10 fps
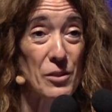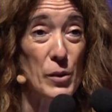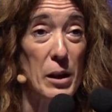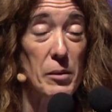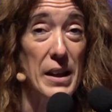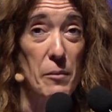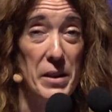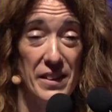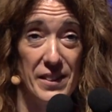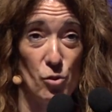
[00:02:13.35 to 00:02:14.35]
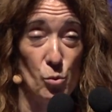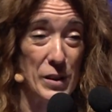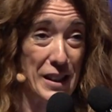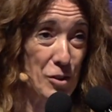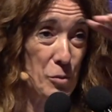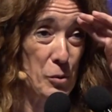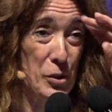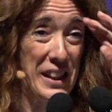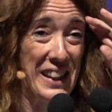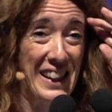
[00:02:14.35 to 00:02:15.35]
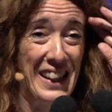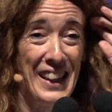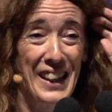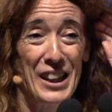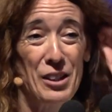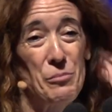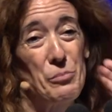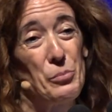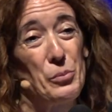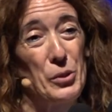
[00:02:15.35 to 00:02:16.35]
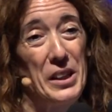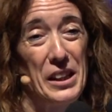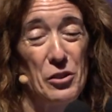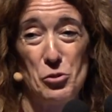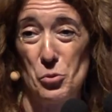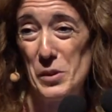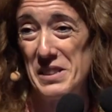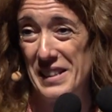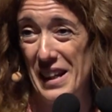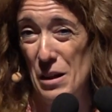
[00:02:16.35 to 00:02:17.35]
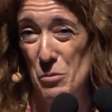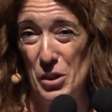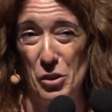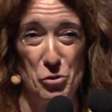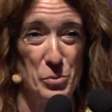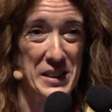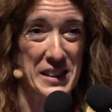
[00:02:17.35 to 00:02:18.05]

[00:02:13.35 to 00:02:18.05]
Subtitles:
a valuable machinery that we have. Eating healthy is a